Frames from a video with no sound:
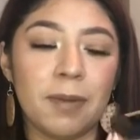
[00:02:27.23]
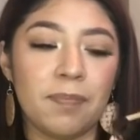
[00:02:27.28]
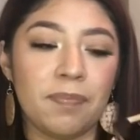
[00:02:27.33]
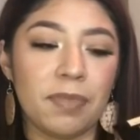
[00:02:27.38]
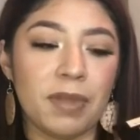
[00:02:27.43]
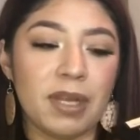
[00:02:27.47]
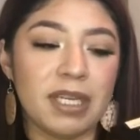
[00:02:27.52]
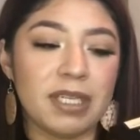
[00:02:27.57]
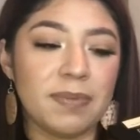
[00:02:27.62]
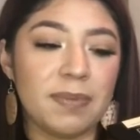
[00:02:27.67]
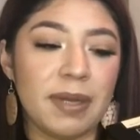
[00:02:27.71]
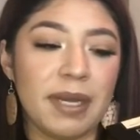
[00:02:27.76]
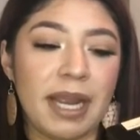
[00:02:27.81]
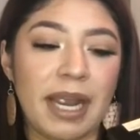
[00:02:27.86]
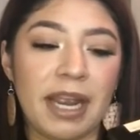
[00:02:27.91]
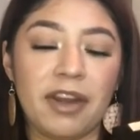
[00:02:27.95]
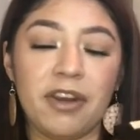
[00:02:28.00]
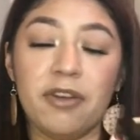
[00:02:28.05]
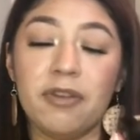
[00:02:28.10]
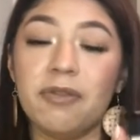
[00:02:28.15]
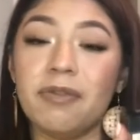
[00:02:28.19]
has been a
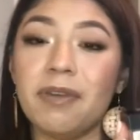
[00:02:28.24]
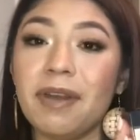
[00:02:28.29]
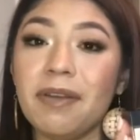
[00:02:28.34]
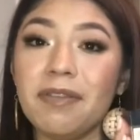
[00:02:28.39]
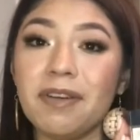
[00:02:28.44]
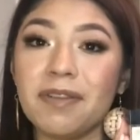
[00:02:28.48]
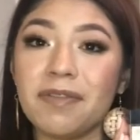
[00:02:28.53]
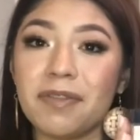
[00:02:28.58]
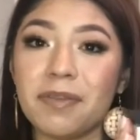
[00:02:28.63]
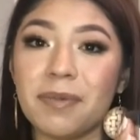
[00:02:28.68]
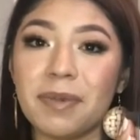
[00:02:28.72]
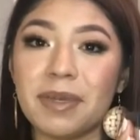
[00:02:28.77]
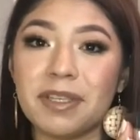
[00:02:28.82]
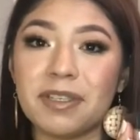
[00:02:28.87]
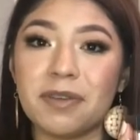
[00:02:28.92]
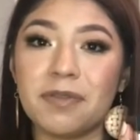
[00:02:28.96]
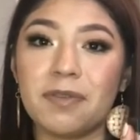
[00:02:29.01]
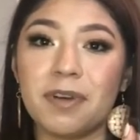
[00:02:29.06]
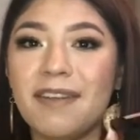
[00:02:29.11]
new favorite for me so far.